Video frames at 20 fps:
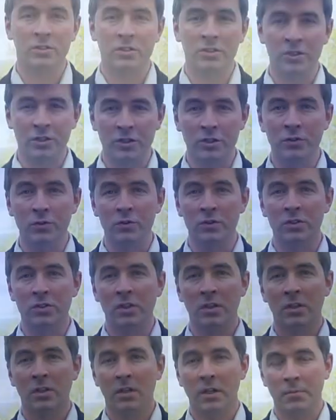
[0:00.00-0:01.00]
to use
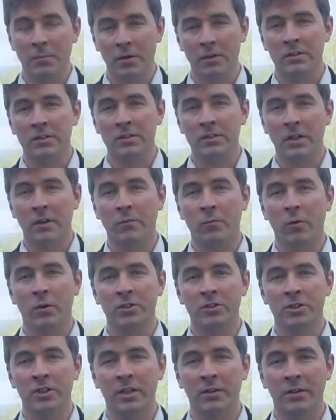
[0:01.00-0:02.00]
immersive software
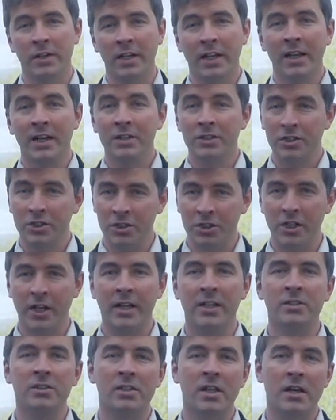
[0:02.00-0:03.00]
engineering to
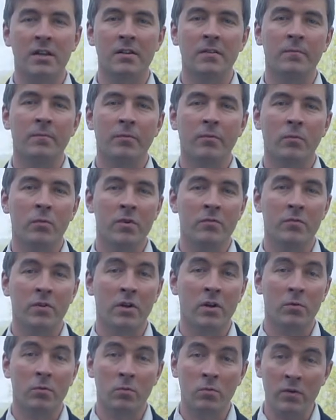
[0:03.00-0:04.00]
change that. We've got
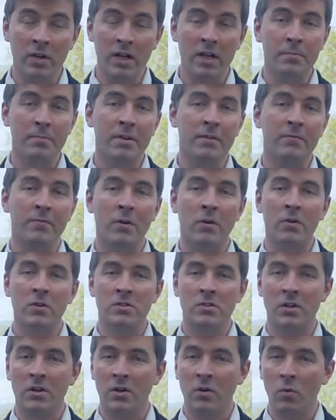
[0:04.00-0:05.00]
a really big focus
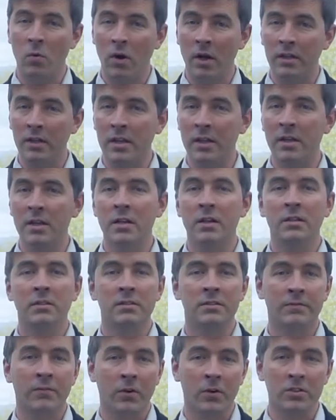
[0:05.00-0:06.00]
on equality,
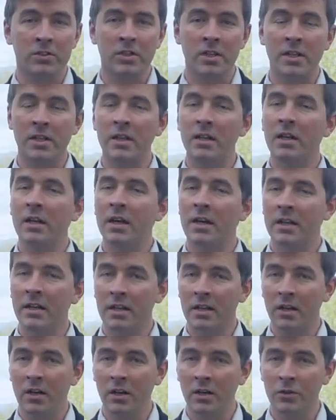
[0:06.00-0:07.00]
diversity, and
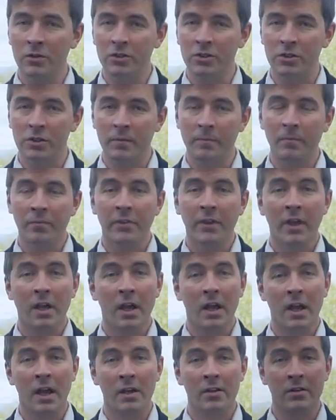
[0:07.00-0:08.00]
inclusion.
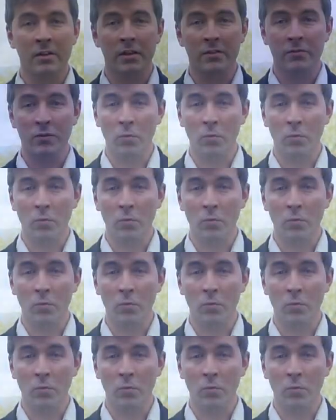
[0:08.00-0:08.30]
And if